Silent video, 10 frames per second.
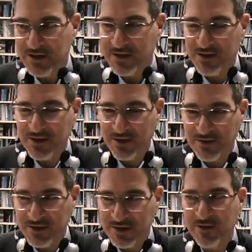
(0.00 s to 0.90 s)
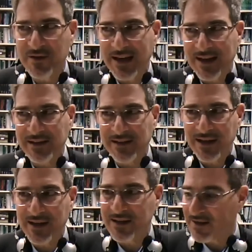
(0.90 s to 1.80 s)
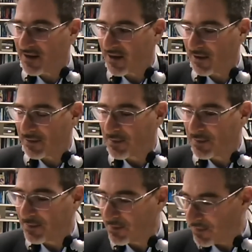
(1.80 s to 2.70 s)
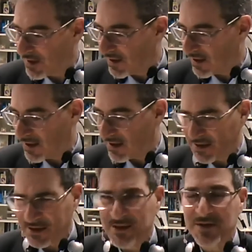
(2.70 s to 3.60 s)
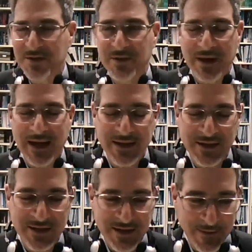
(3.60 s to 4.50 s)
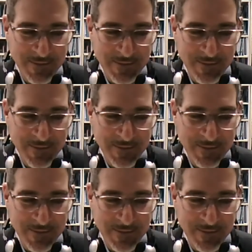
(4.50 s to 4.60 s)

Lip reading: Sophie Adelaide Alpini-Ginsu and